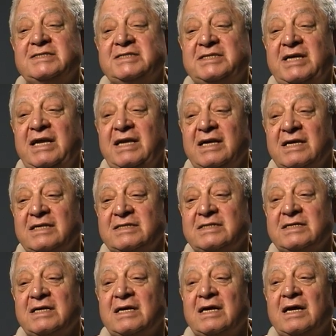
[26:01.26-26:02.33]
seniors
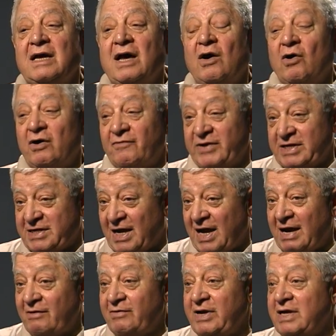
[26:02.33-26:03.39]
or
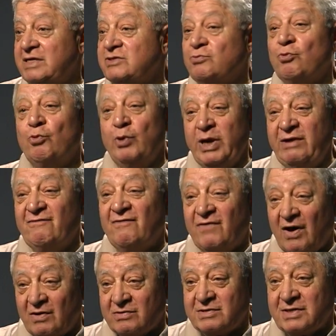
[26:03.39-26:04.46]
retirees, we
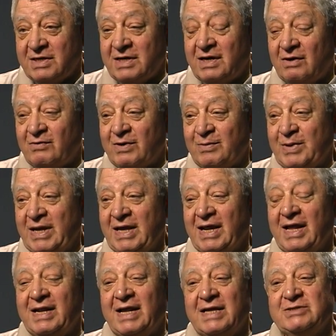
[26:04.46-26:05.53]
vote, you know what I mean?
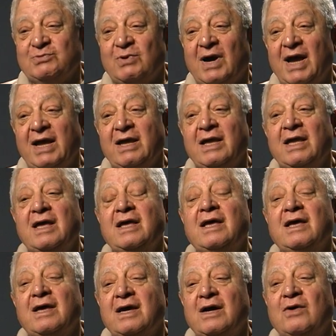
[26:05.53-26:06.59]
And that's why
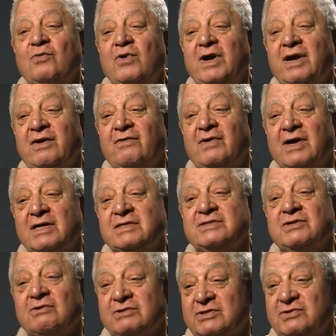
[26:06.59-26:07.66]
we're
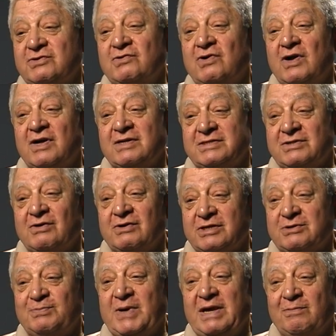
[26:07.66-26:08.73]
so strong, so to
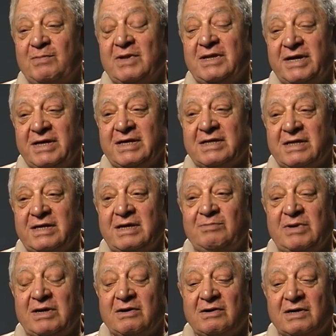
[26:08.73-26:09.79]
speak, politically,
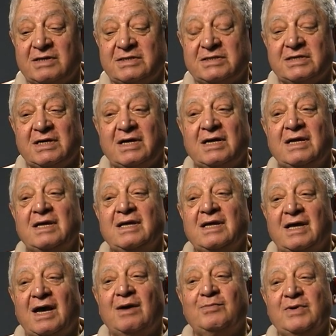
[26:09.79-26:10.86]
because
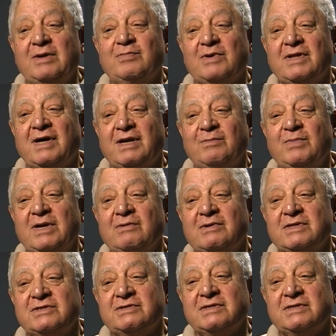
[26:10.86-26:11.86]
our people are the big ones.